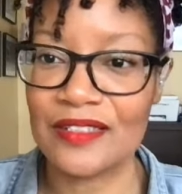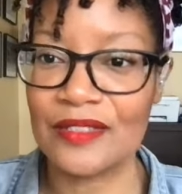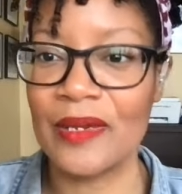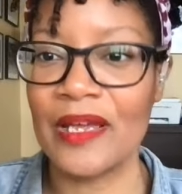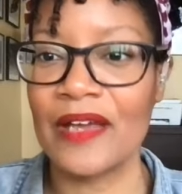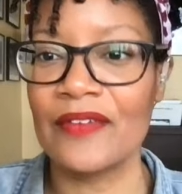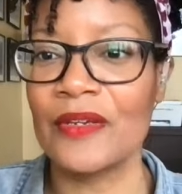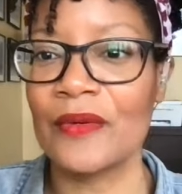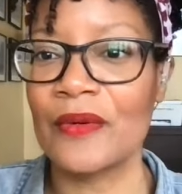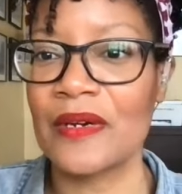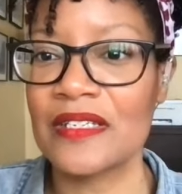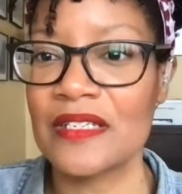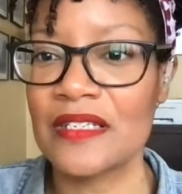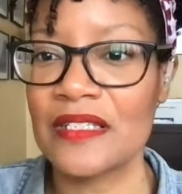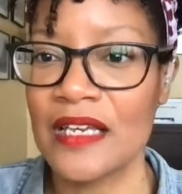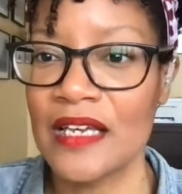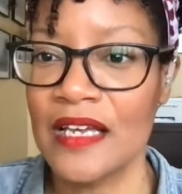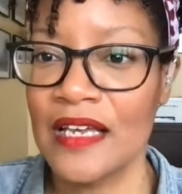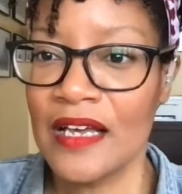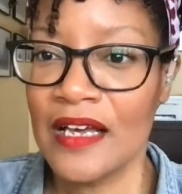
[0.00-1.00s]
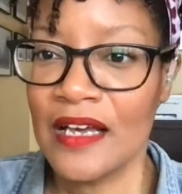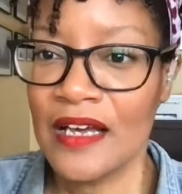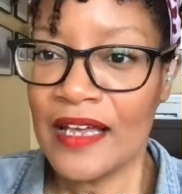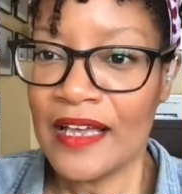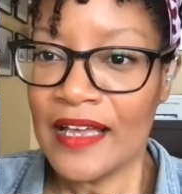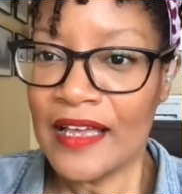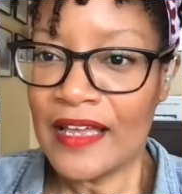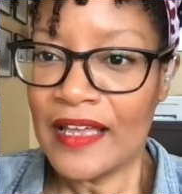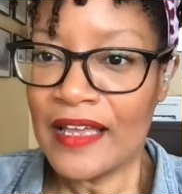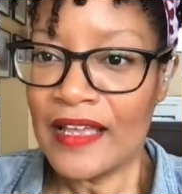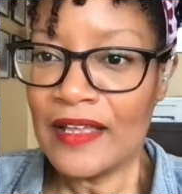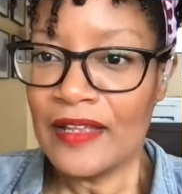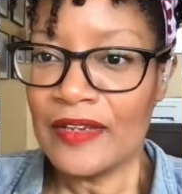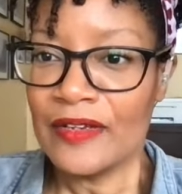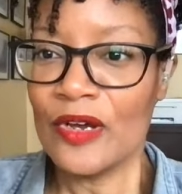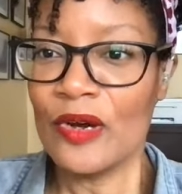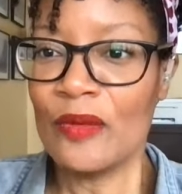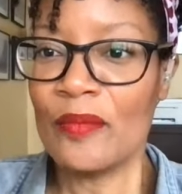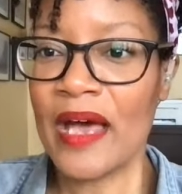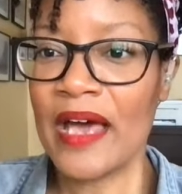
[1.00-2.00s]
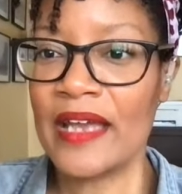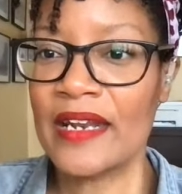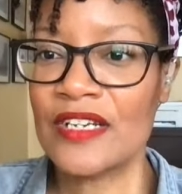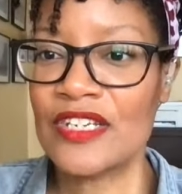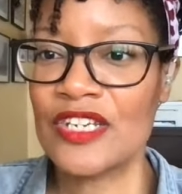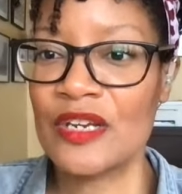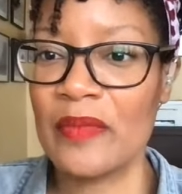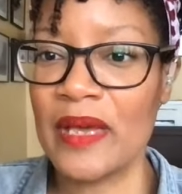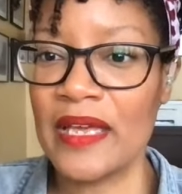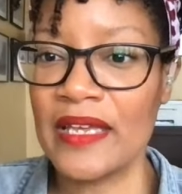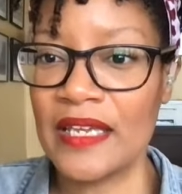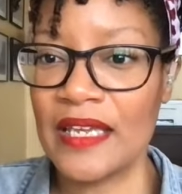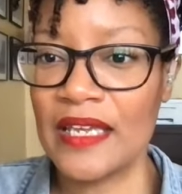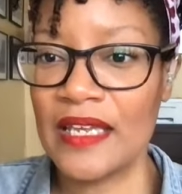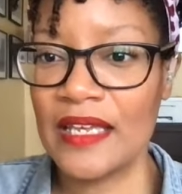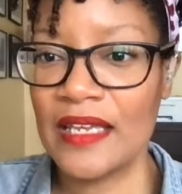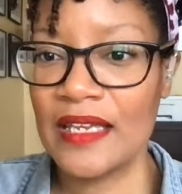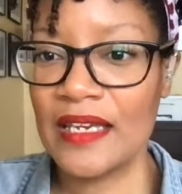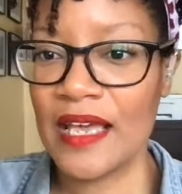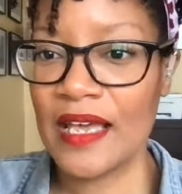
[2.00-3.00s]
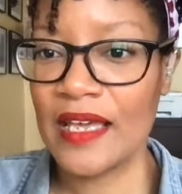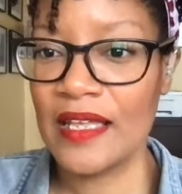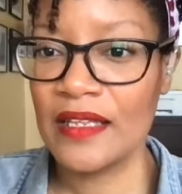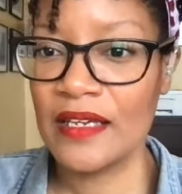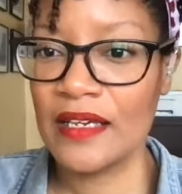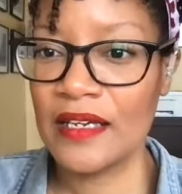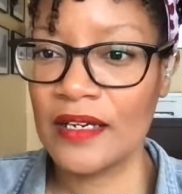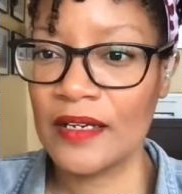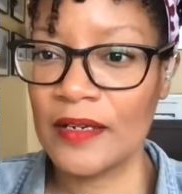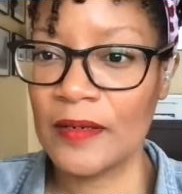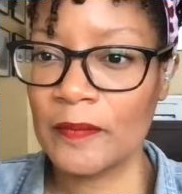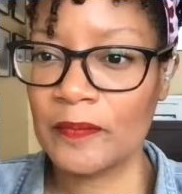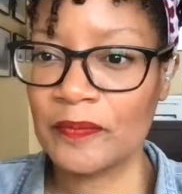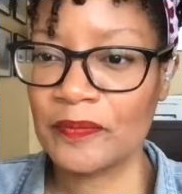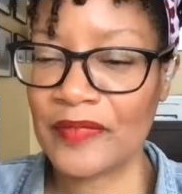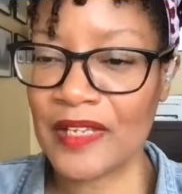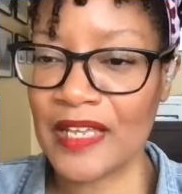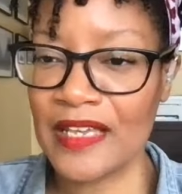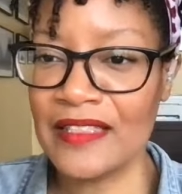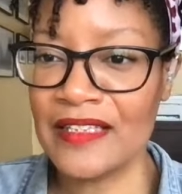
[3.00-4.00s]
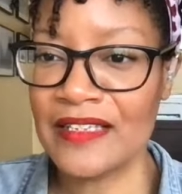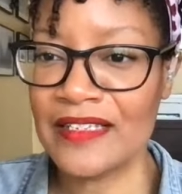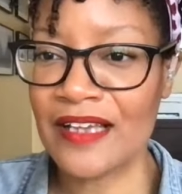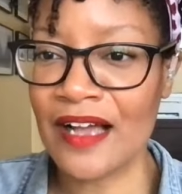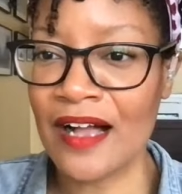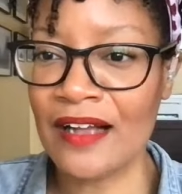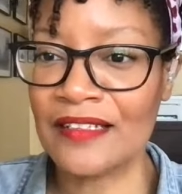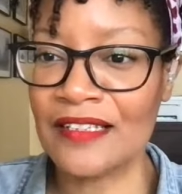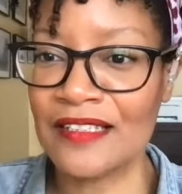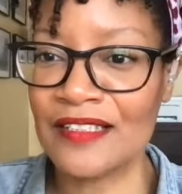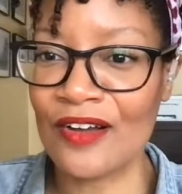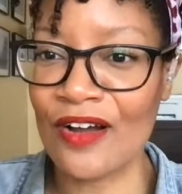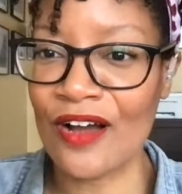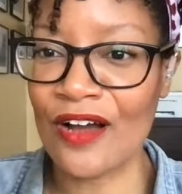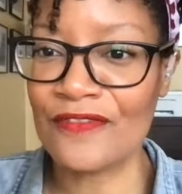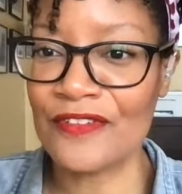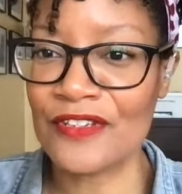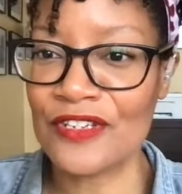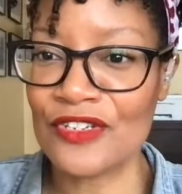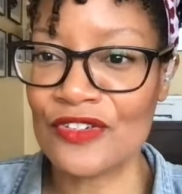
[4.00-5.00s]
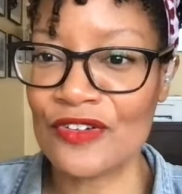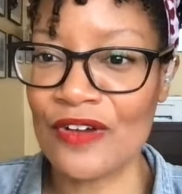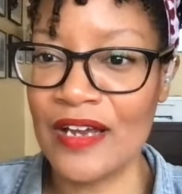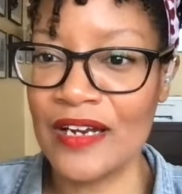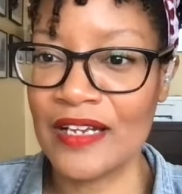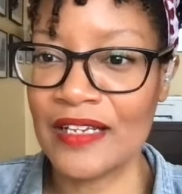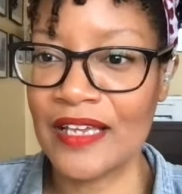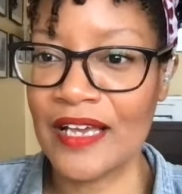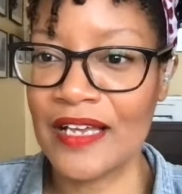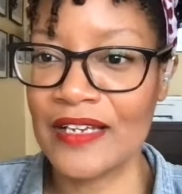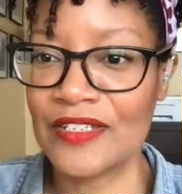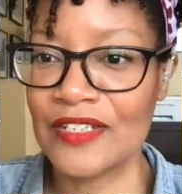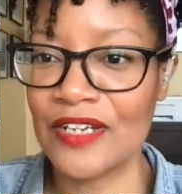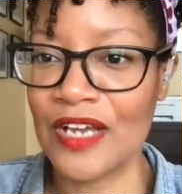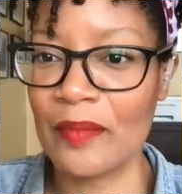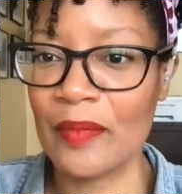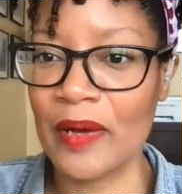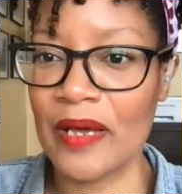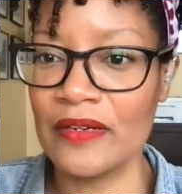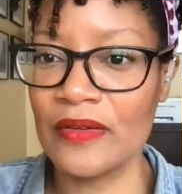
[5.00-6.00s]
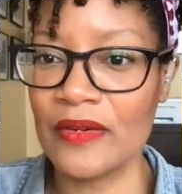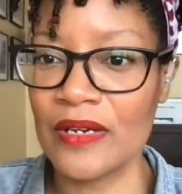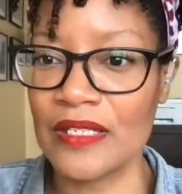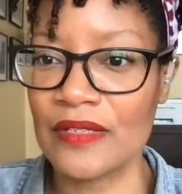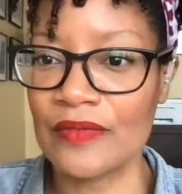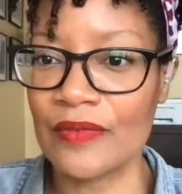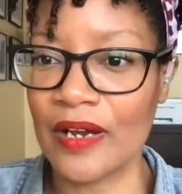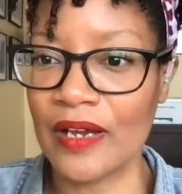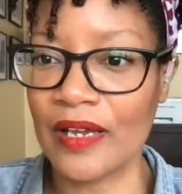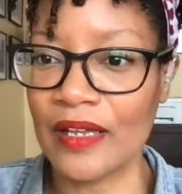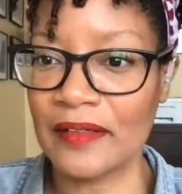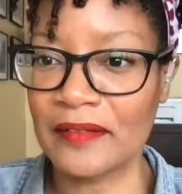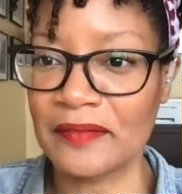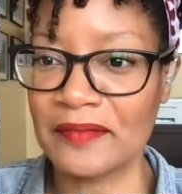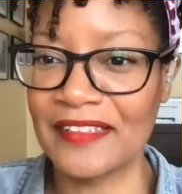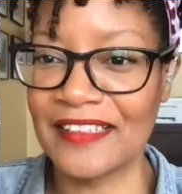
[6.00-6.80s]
Do we have any questions? Nomadic Jamaican, hey there. In the doctor's office trying to catch up. I know that's right.